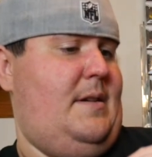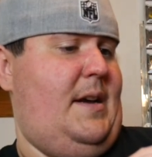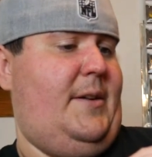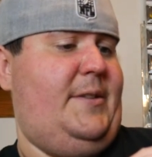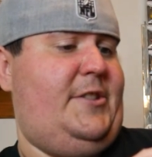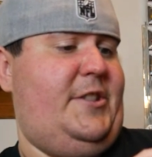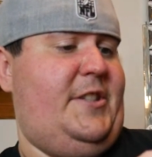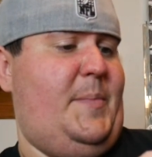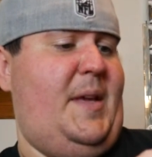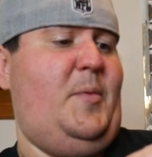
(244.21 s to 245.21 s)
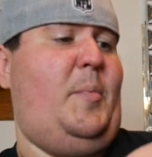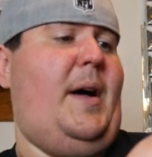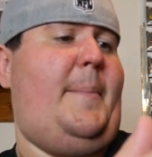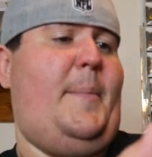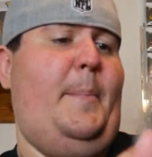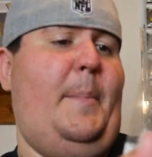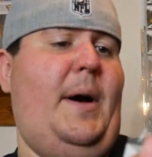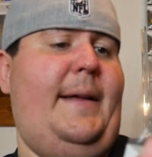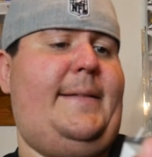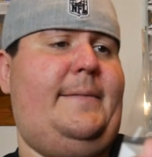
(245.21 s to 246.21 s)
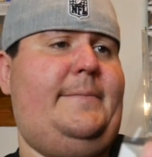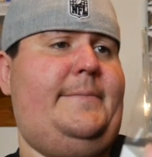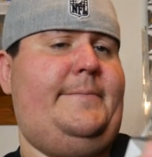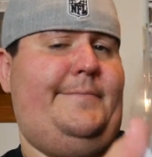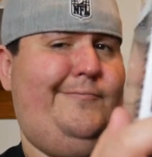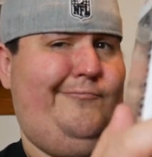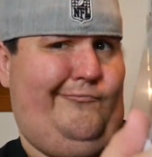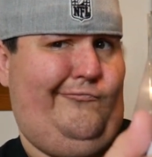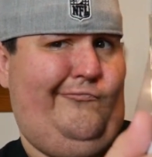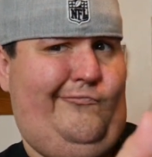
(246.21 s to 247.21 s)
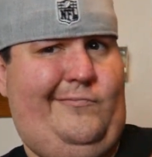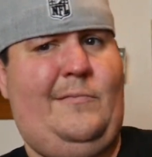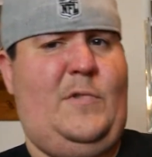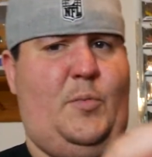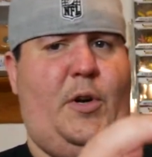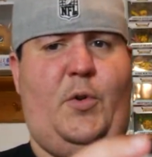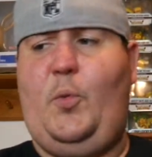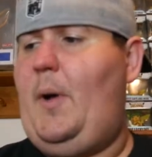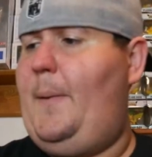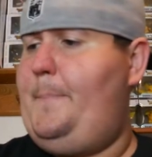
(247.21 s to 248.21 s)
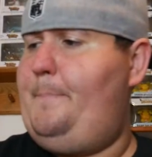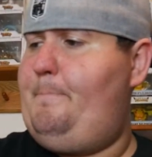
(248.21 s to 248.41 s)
I know it's just a people pop, but it's a pretty cool pop.